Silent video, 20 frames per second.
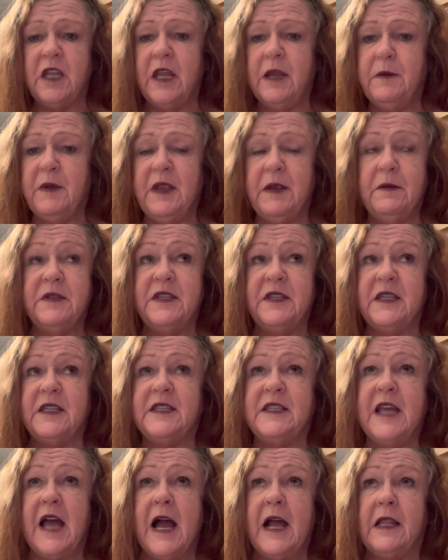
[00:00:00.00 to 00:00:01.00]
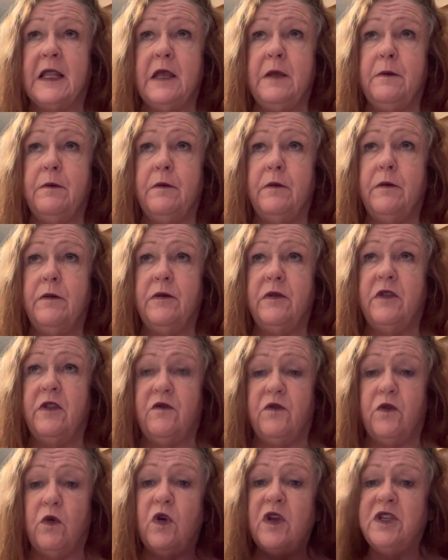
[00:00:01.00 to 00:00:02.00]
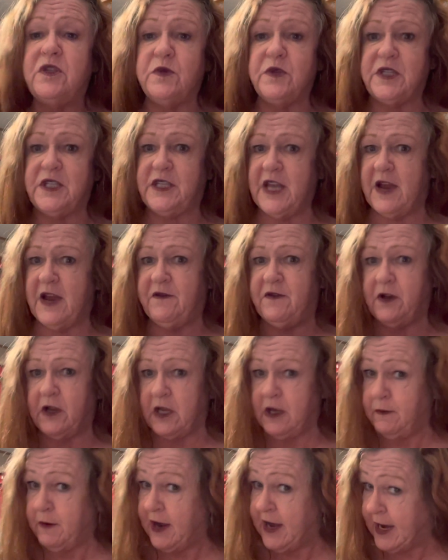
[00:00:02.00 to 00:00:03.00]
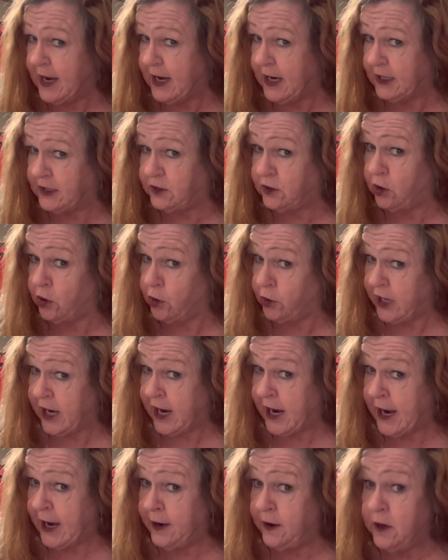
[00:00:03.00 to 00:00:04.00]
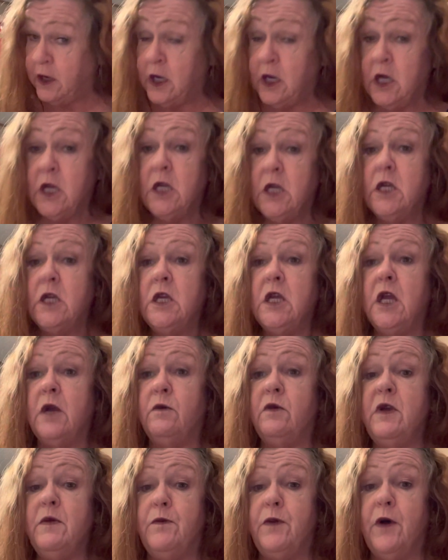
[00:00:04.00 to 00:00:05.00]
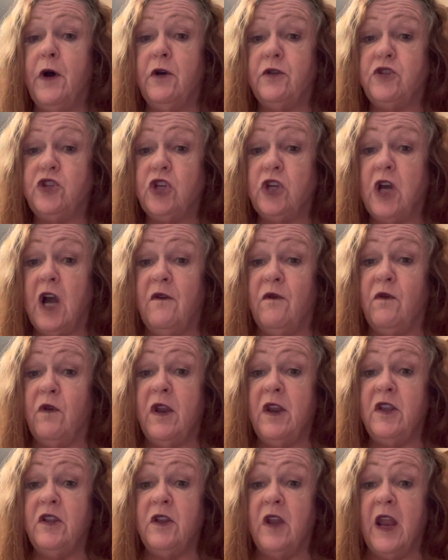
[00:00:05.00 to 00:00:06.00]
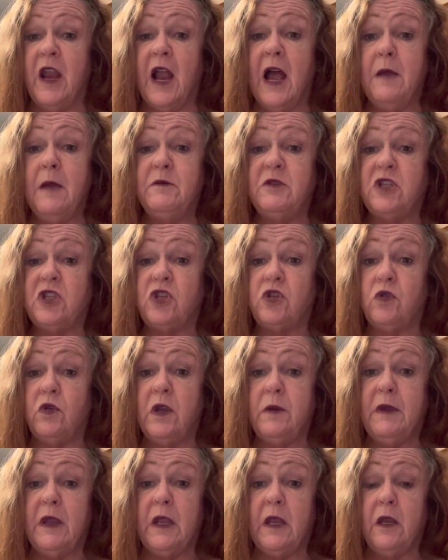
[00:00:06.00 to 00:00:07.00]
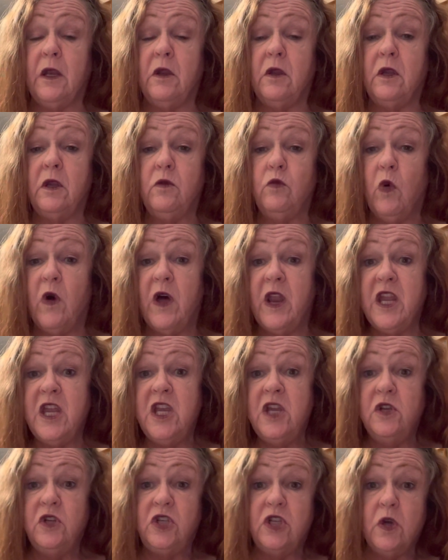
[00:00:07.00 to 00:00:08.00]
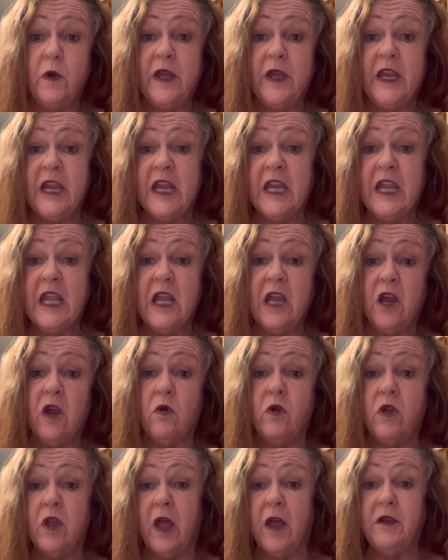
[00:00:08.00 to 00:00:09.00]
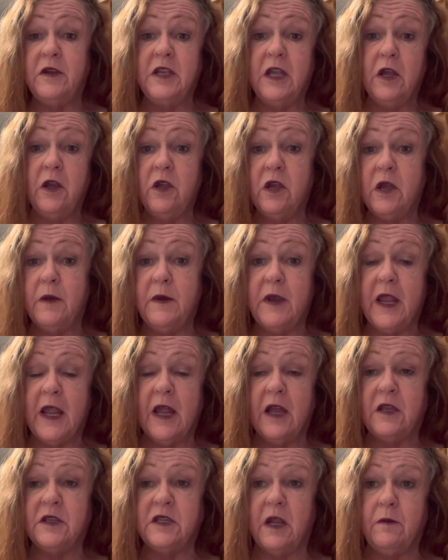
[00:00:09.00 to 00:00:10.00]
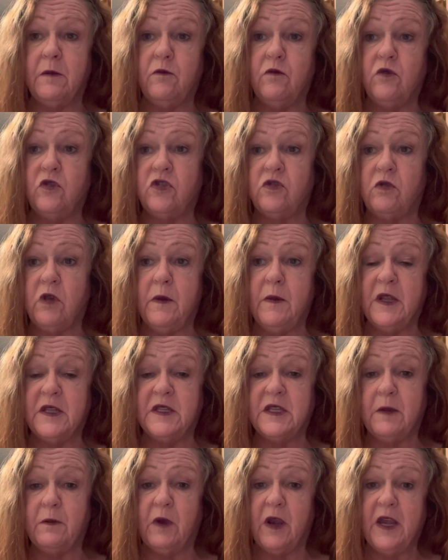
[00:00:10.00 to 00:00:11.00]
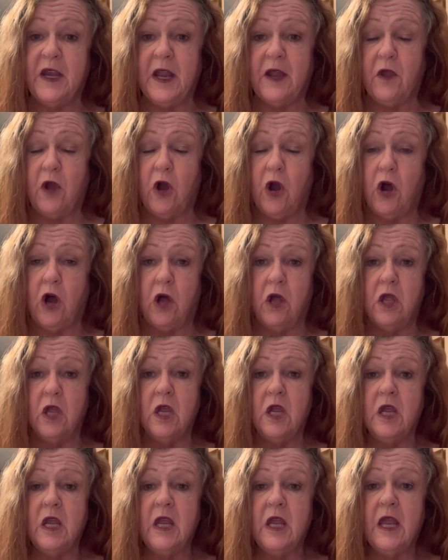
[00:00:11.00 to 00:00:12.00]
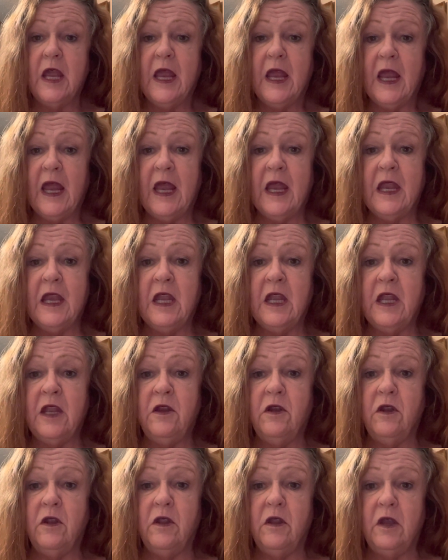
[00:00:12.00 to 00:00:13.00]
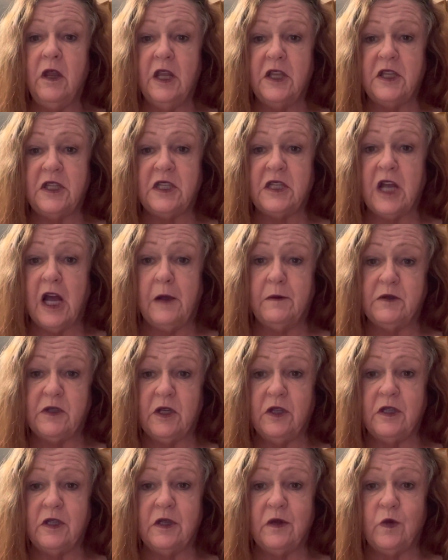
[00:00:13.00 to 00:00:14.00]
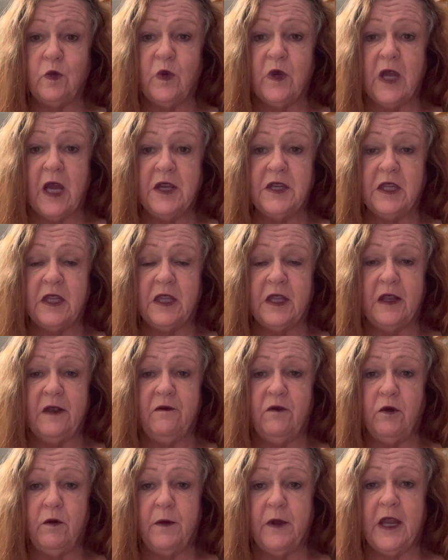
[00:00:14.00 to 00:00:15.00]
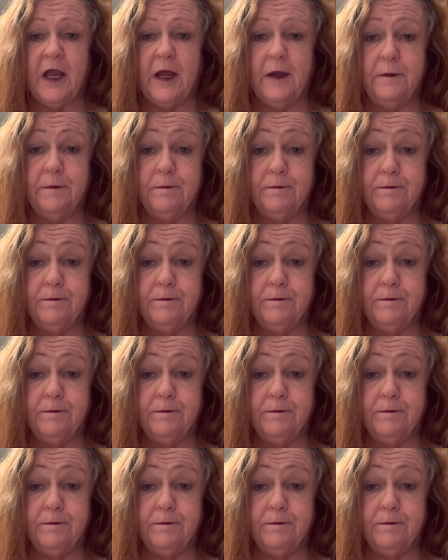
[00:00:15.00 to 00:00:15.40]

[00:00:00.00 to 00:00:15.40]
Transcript: I mean, it was exactly, the voice was definitely my ex, her dad. And we both took off running, and I'm screaming, what are you doing in here? How dare you come in the house? I'm screaming as I'm running down the hall. And then it stopped as soon as we got to the living room again.